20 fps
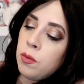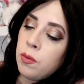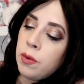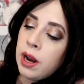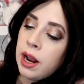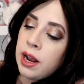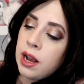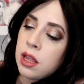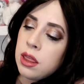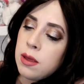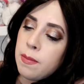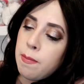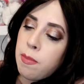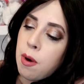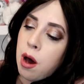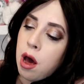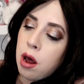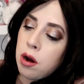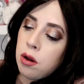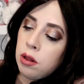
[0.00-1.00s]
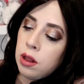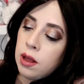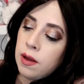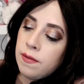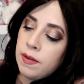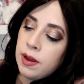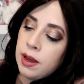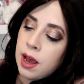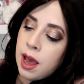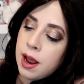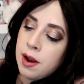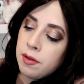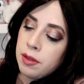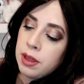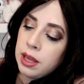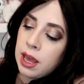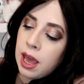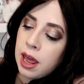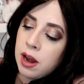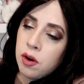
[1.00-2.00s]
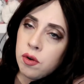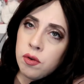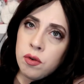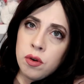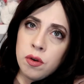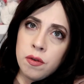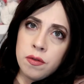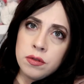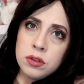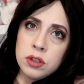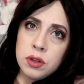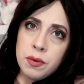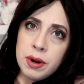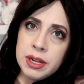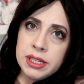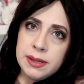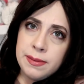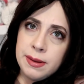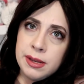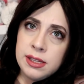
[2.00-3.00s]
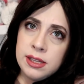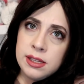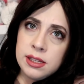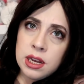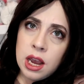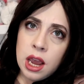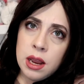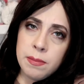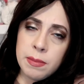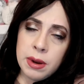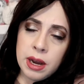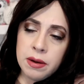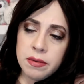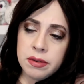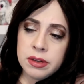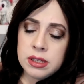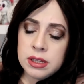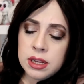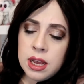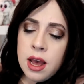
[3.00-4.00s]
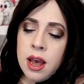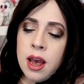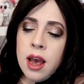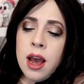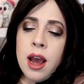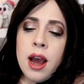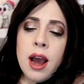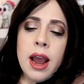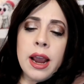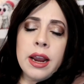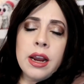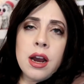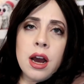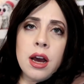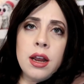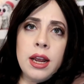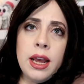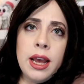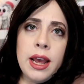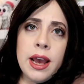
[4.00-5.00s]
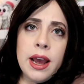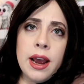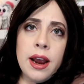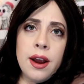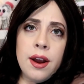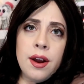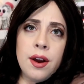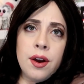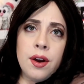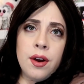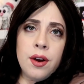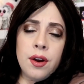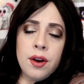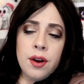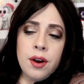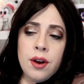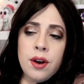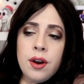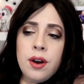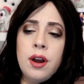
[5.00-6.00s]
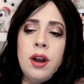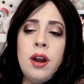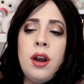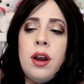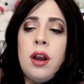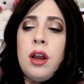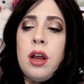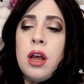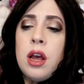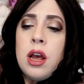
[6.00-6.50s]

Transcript: when I got the bottle of it, I don't know if it was the red species kind, but it was. I got it at her